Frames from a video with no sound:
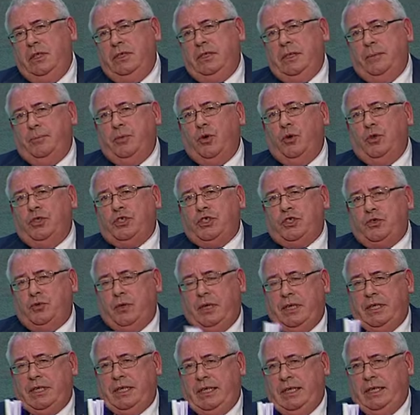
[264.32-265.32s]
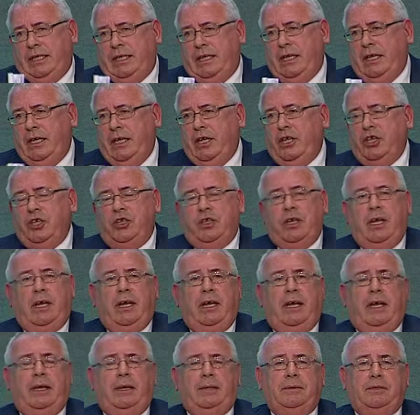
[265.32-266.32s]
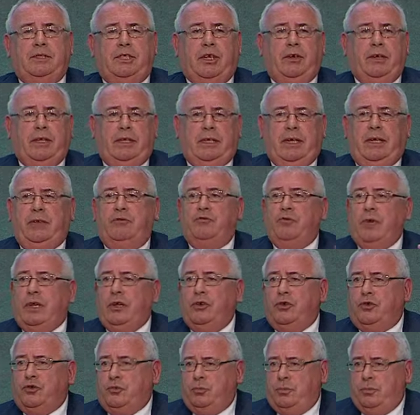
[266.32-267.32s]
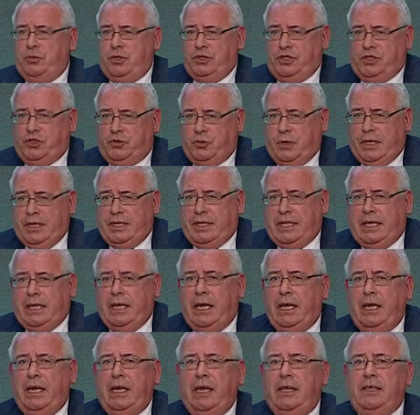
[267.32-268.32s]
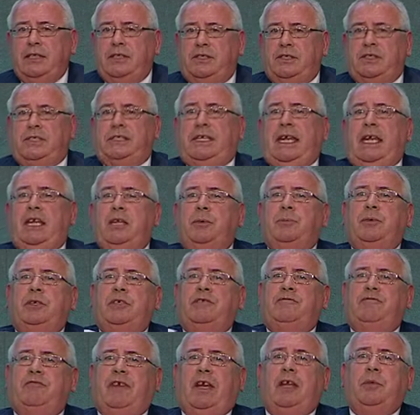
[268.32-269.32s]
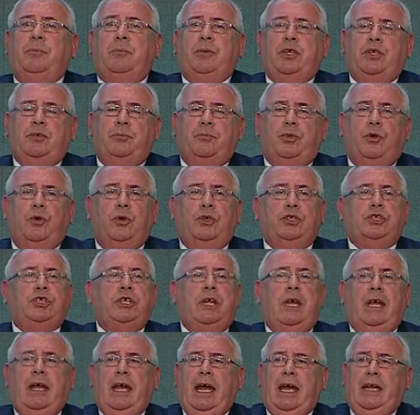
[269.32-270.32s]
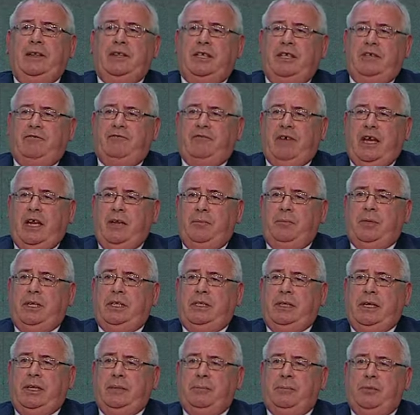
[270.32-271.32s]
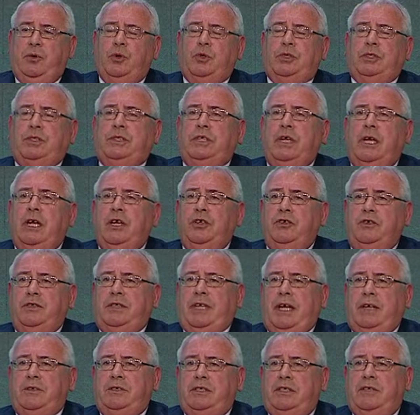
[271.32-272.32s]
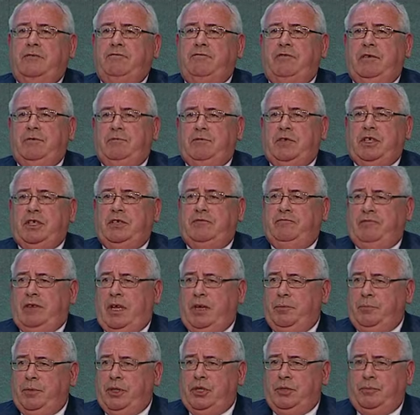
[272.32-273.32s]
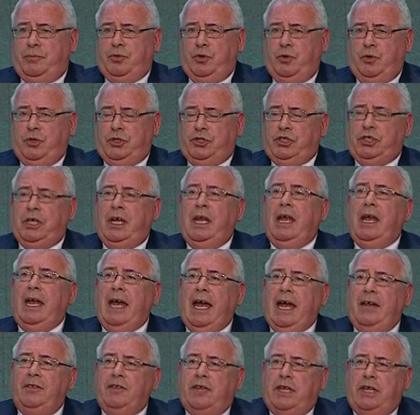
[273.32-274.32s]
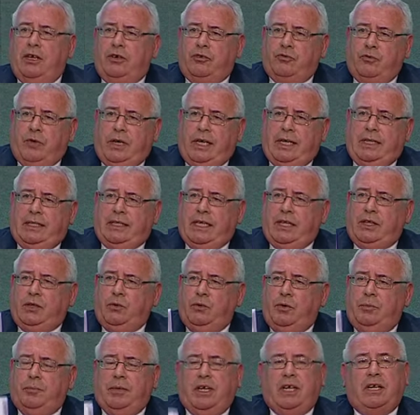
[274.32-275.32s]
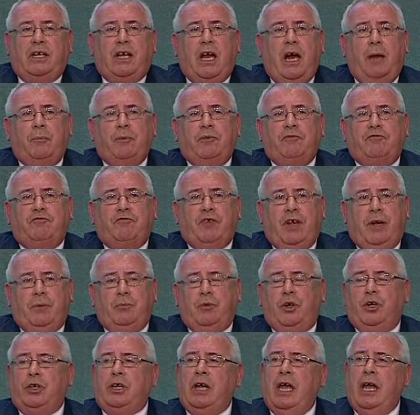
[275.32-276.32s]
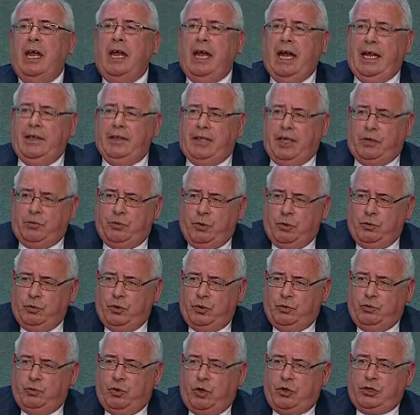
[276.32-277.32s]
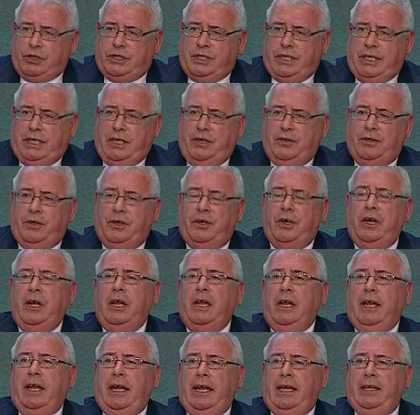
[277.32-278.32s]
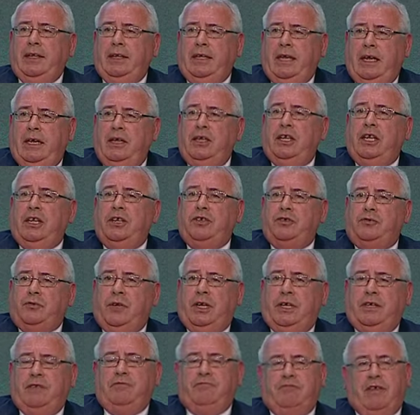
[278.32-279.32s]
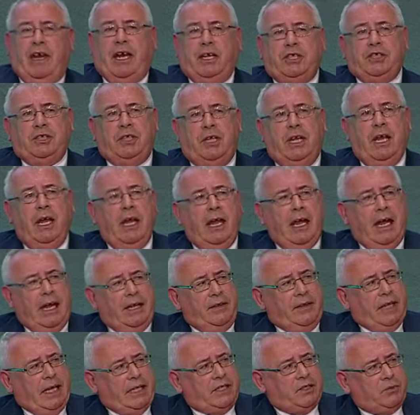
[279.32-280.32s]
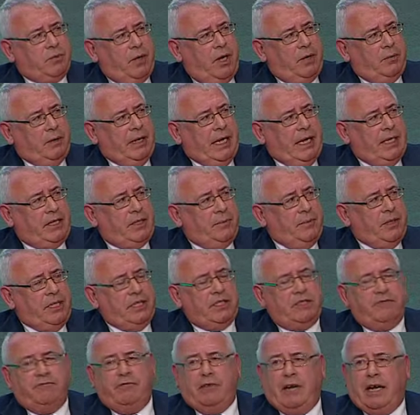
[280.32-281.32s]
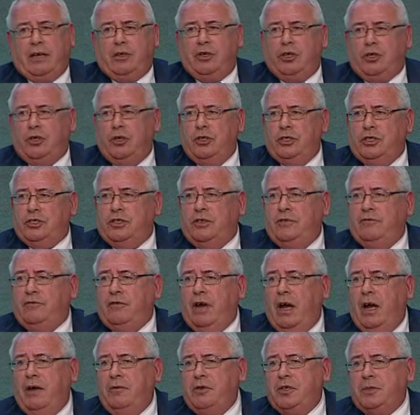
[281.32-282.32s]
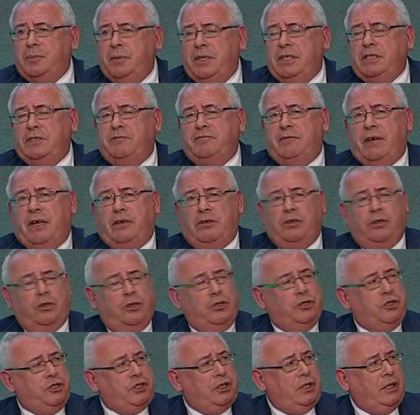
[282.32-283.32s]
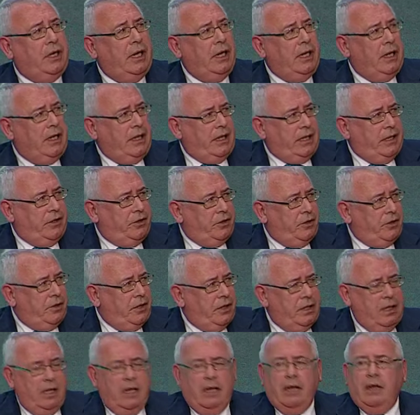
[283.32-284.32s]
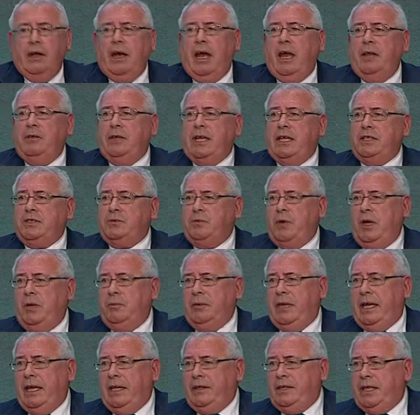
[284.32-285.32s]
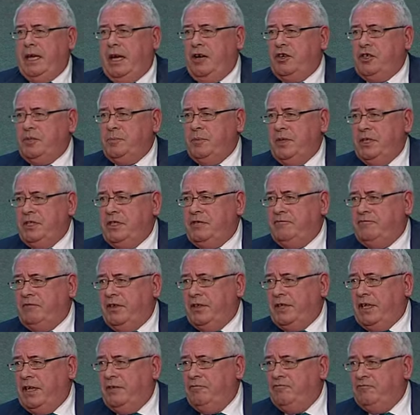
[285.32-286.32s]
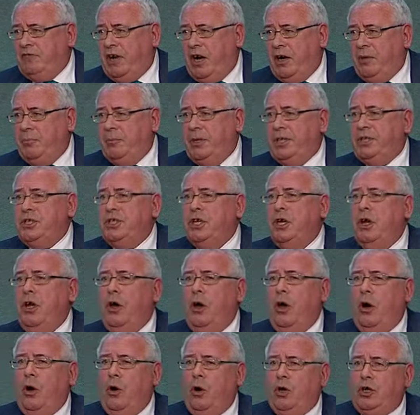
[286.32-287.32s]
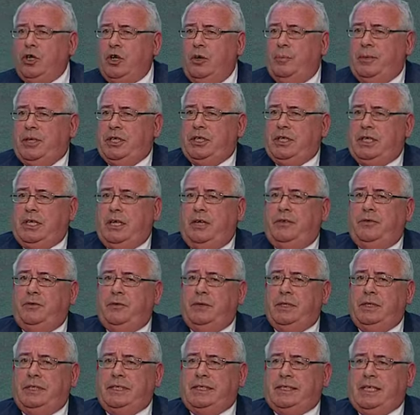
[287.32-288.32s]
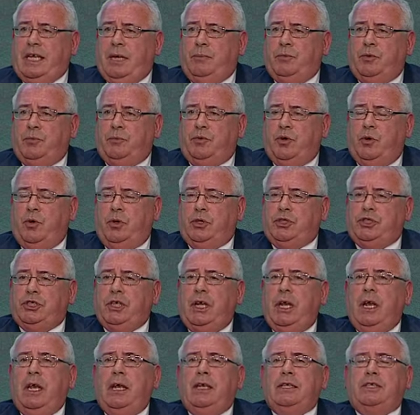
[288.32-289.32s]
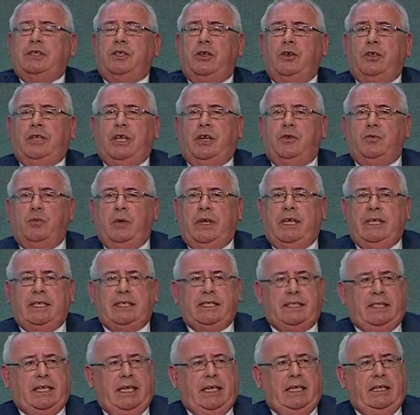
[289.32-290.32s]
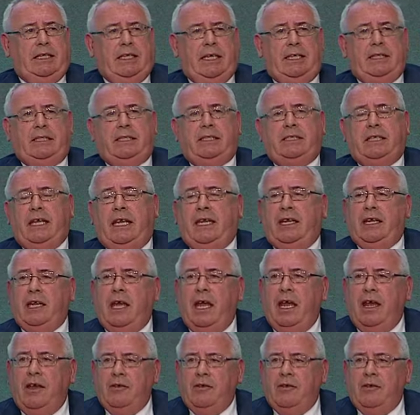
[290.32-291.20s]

the post 20, uh, sorry, the Rio plus 20 sustainable development approach and the development, the post 2015 development approach. And they agreed that there would be a common framework and that we would work together in, in an integrated fashion. And that's why we had the Minister for Agriculture, Irish Minister for Agriculture here, and that's why we had the Irish Minister for the Environment all coming together in the same approach. So that we see this then